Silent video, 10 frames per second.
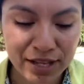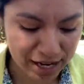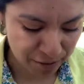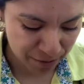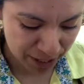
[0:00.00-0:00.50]
that
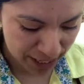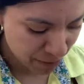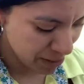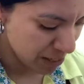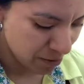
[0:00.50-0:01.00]
I
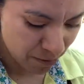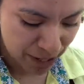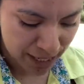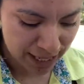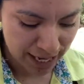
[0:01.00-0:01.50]
really
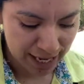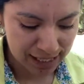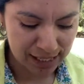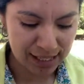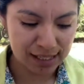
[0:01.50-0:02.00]

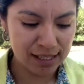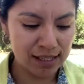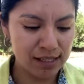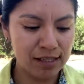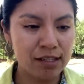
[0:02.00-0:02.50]
like is
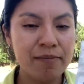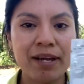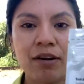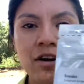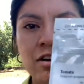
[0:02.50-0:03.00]
this
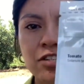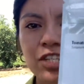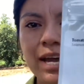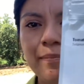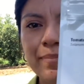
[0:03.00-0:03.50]
tomato called
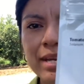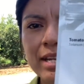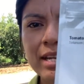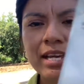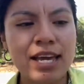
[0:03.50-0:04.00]

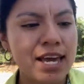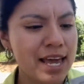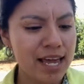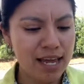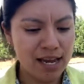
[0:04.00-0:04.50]
Champion,
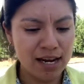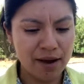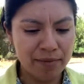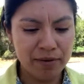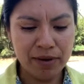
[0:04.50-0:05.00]
and
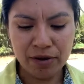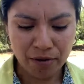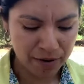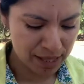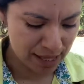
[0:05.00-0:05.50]
I'm going to be
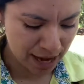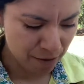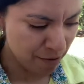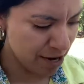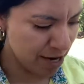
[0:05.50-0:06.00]
growing
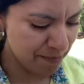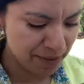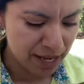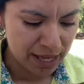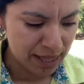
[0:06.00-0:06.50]
that one.
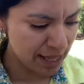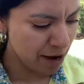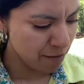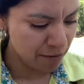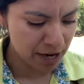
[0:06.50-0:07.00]

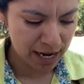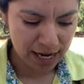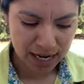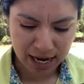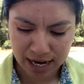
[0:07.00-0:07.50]
That one
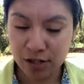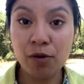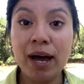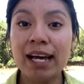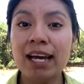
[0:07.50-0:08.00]
I get
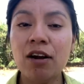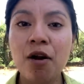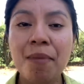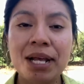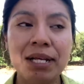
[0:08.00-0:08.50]

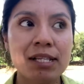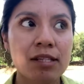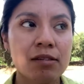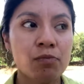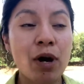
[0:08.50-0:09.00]
a
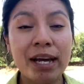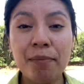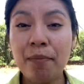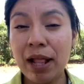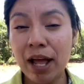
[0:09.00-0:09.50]

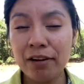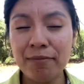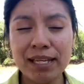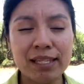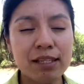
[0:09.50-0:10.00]
lot of
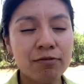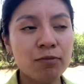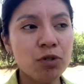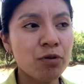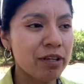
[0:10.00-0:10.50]
my seeds
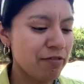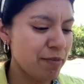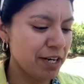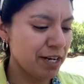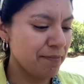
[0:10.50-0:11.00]
from True Leaf
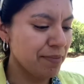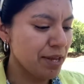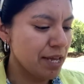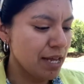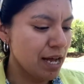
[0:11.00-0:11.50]
Market.
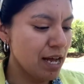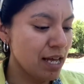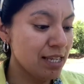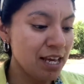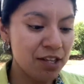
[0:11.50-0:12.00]

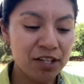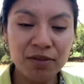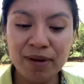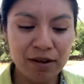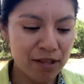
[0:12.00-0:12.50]
The other
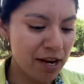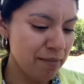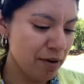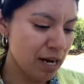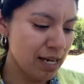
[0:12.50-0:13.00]
tomato that
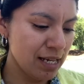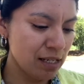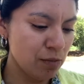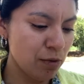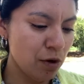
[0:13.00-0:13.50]
I'm gonna
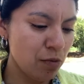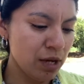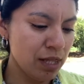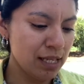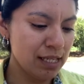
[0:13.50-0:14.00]
explore
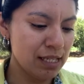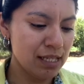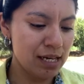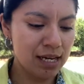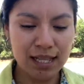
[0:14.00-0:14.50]
with is
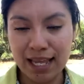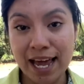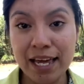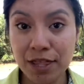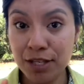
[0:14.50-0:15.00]
the
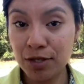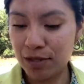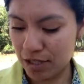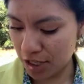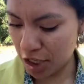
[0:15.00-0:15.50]
Goliath. So
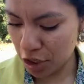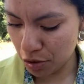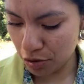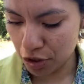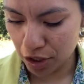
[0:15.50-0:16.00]
it's a
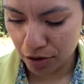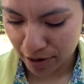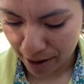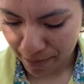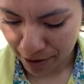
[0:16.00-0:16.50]
huge
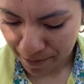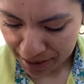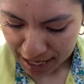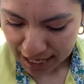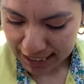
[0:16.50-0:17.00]
cucumber.
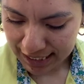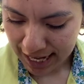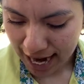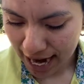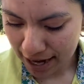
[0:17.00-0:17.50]
It's
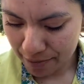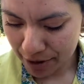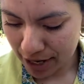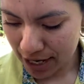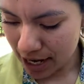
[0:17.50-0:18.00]
a
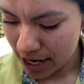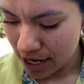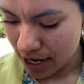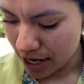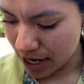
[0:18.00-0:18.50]
hybrid,
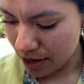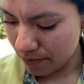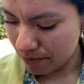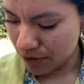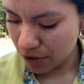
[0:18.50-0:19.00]

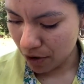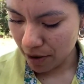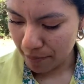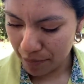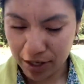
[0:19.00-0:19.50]

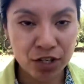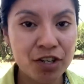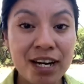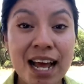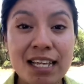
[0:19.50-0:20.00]
so I'm pretty
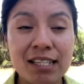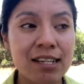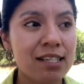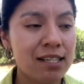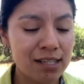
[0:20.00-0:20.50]
sure it has
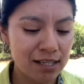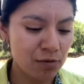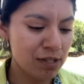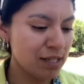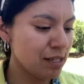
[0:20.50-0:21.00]
good disease
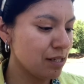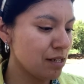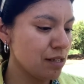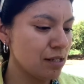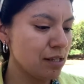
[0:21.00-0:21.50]

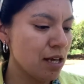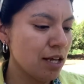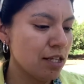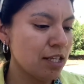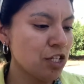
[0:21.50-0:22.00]
resistance.
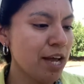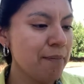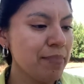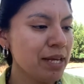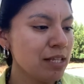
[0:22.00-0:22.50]
The
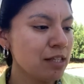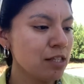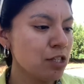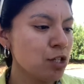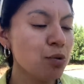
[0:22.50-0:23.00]
Champion
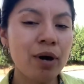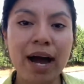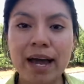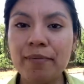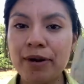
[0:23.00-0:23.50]
2
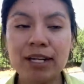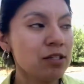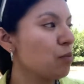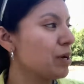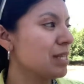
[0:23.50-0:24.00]
hybrid
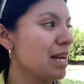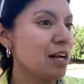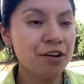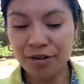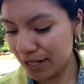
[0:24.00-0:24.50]
is the one that
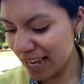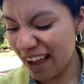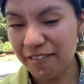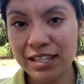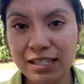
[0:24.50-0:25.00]
I currently
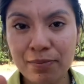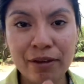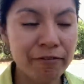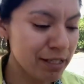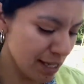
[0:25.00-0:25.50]
have. It's the
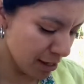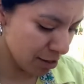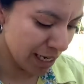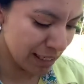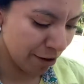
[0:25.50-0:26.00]
beefsteak
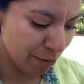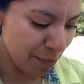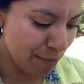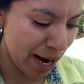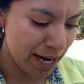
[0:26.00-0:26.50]
you guys have
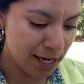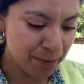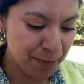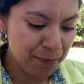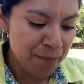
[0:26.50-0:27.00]
been buying,
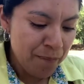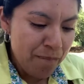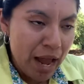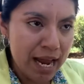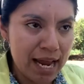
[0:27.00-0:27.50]

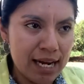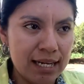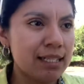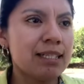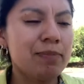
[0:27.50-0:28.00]
and
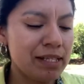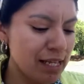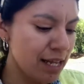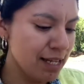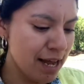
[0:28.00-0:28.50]
it's been
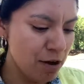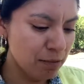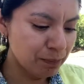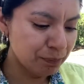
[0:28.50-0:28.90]
selling out.